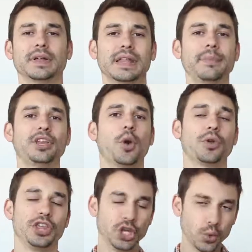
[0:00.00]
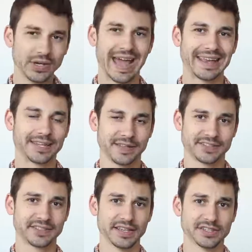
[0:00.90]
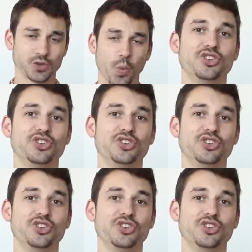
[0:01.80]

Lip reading: Let me know what you would add to this list.